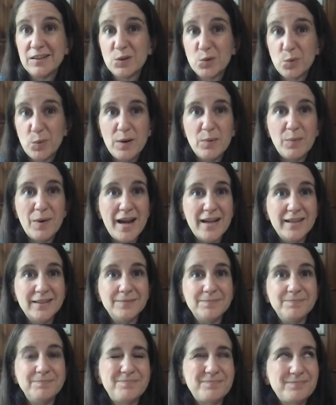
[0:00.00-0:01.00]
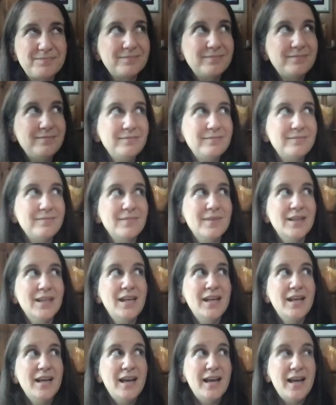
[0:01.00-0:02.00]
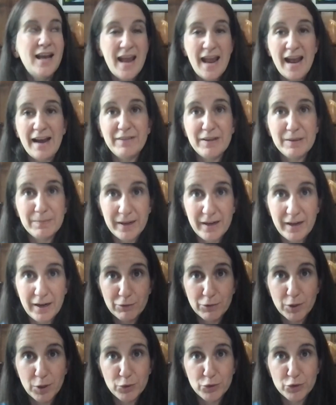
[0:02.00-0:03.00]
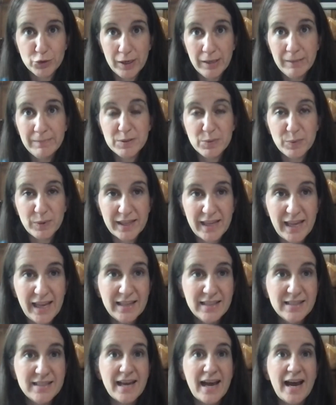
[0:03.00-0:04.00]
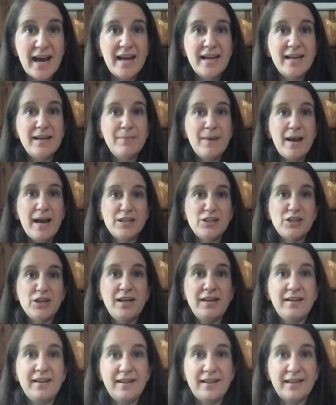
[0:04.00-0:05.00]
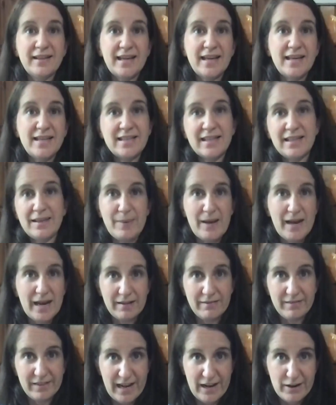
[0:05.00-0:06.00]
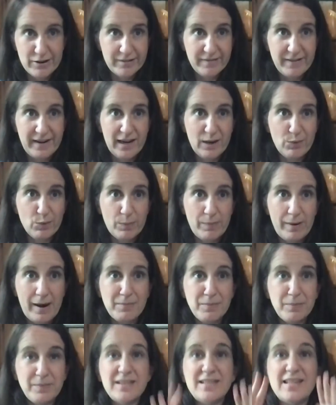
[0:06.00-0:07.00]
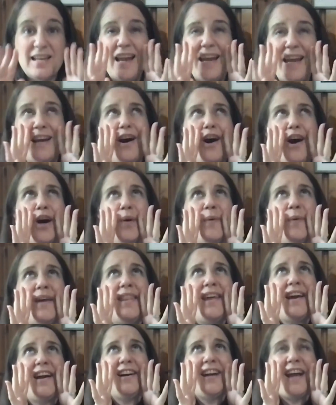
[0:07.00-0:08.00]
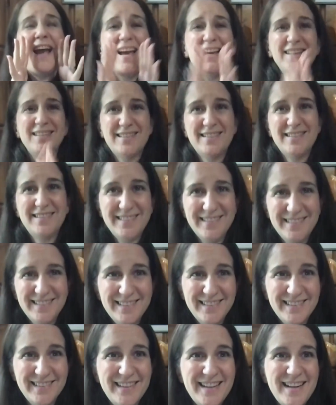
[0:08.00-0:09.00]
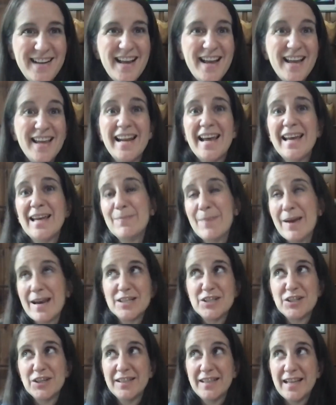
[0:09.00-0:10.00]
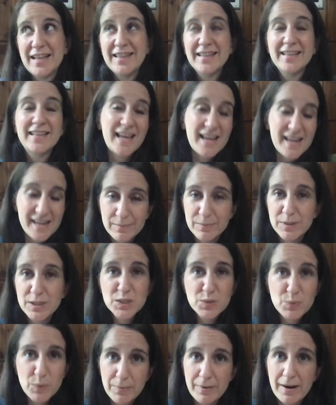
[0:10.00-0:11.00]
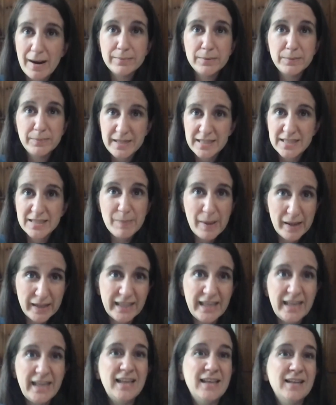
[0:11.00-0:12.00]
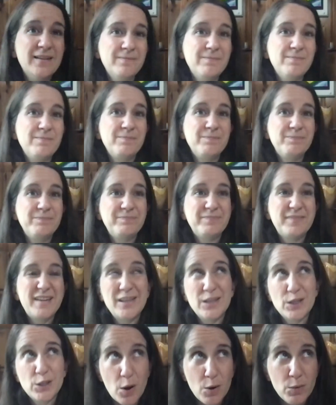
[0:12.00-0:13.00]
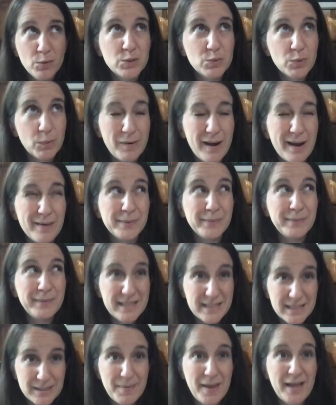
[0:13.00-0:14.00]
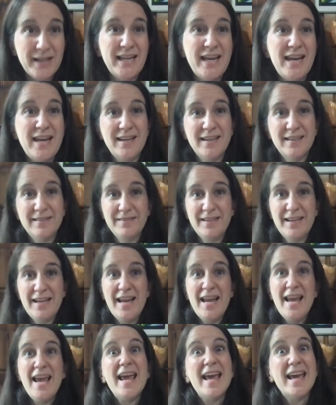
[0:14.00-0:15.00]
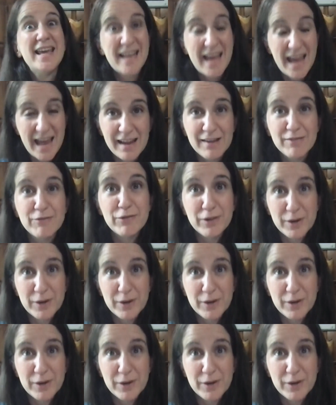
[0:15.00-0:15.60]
Having been on road trips with kids, I imagine that the kids in the back of the caravan were probably saying, "Are we there yet?" And I imagine that the camels were probably smelling, and the goats were probably smelling, and everyone was probably smelling.